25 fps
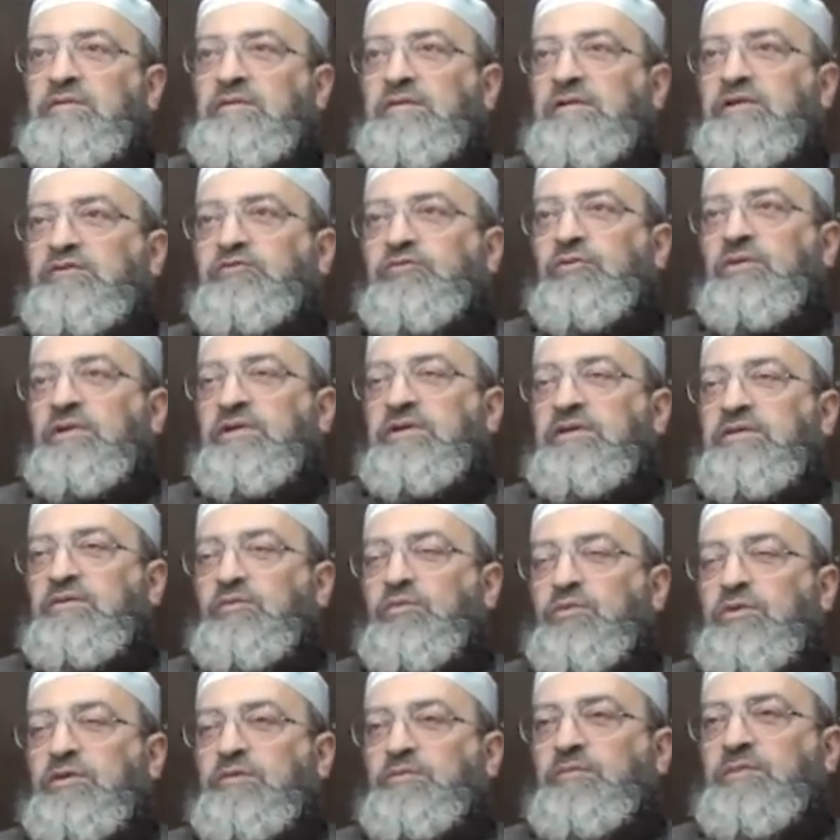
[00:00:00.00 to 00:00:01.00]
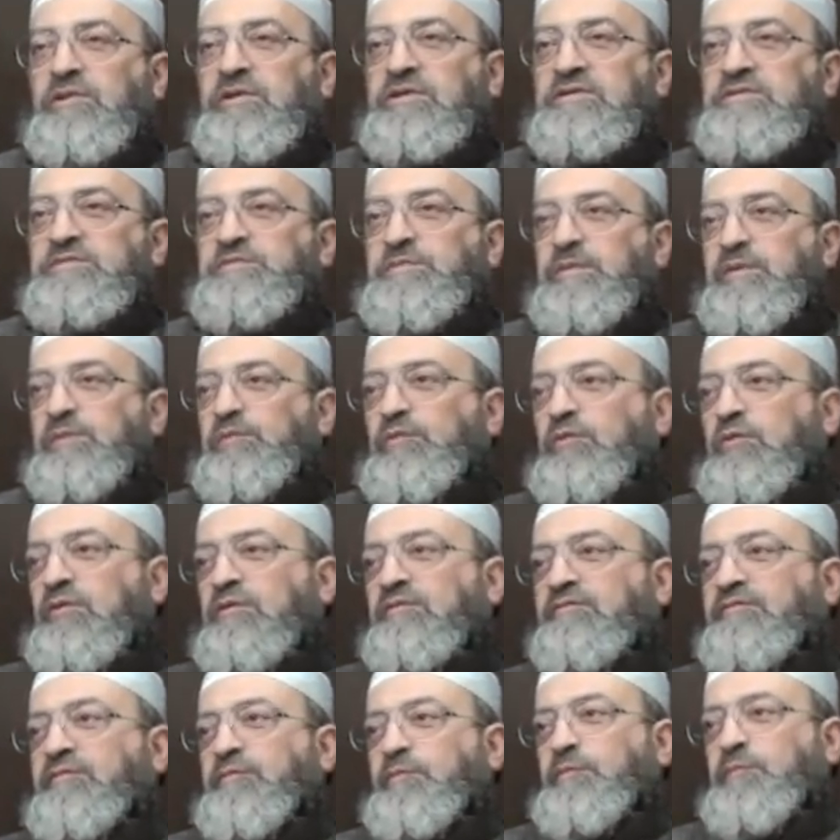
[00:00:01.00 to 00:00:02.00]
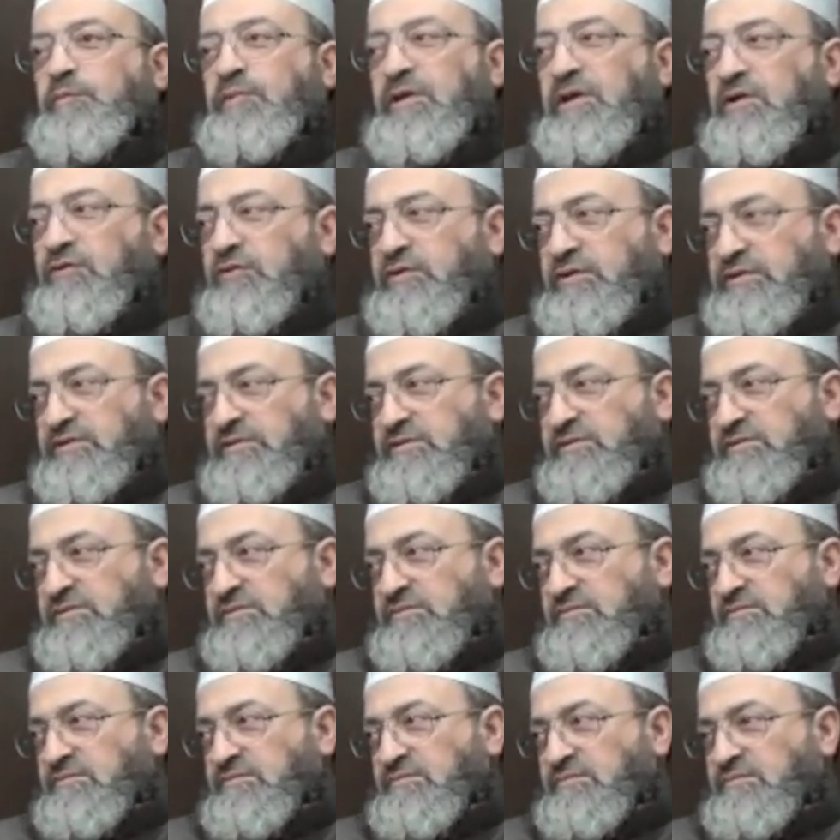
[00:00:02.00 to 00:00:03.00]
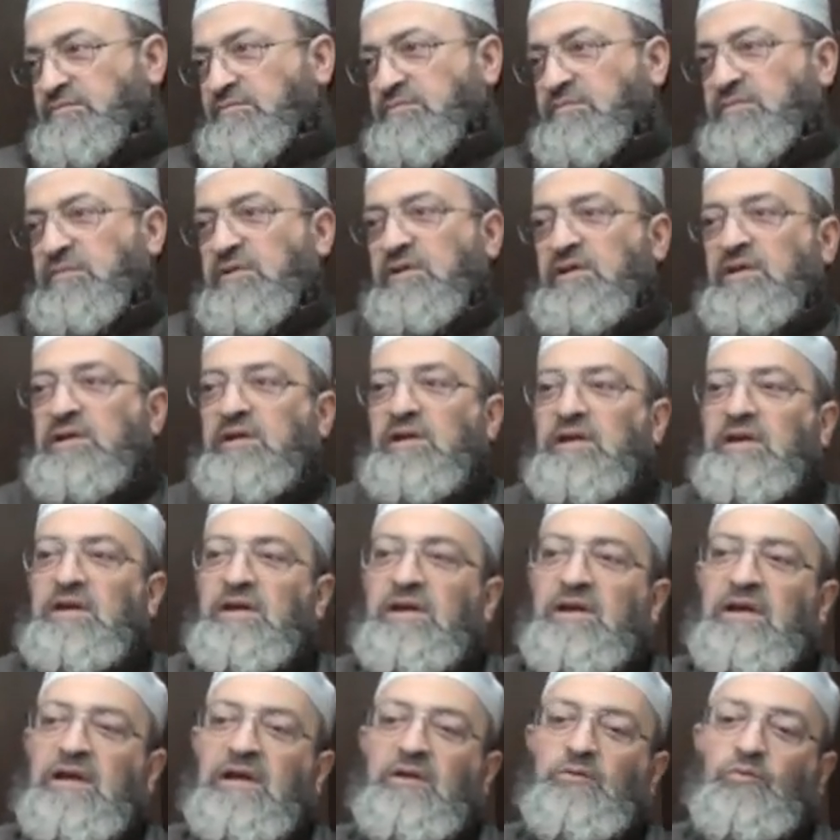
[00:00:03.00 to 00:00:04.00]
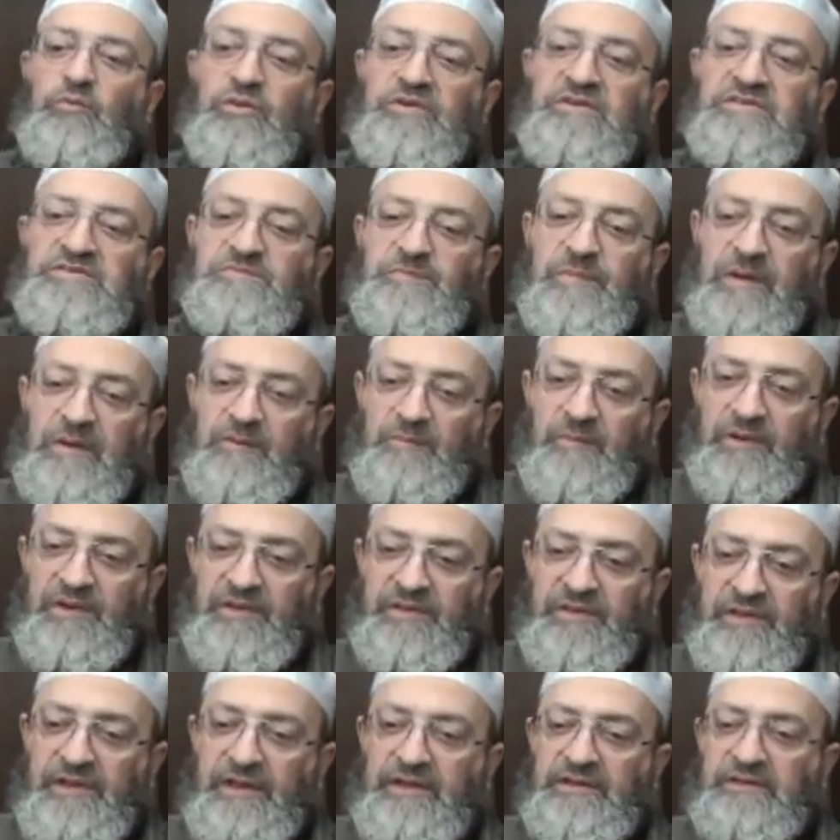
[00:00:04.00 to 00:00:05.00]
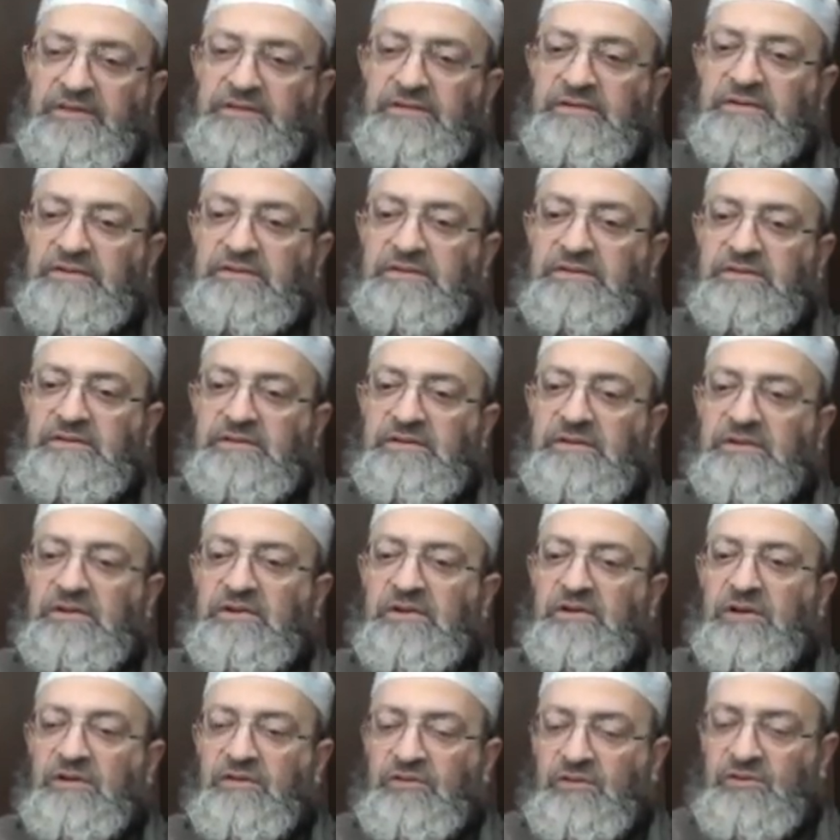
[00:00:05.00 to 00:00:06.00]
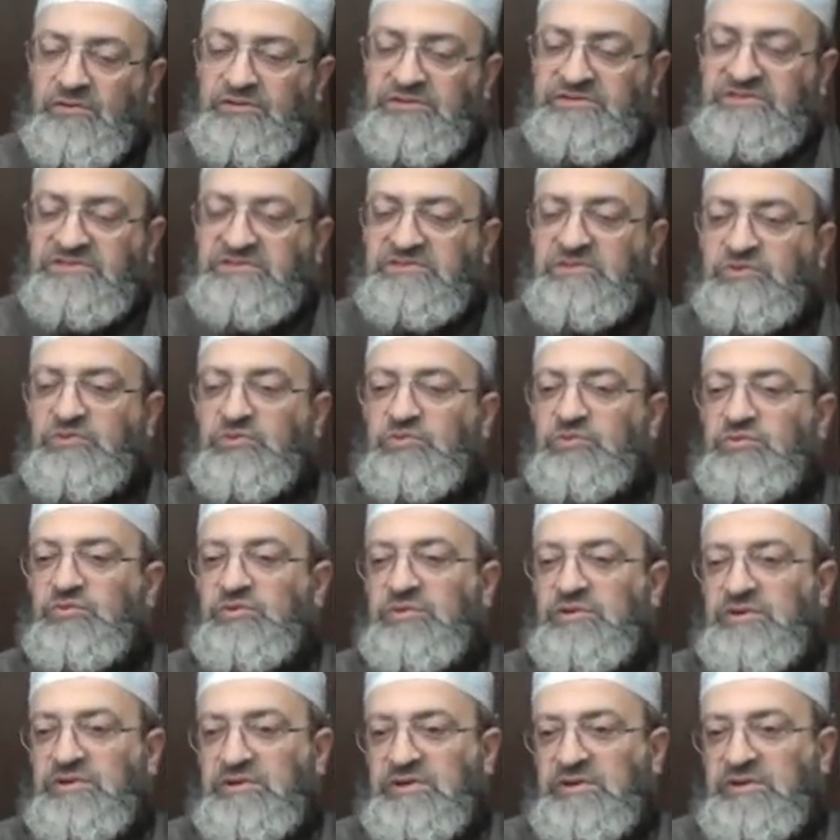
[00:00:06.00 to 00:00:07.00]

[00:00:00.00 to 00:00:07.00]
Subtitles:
literally the word means people of period. And what is meant by that are those who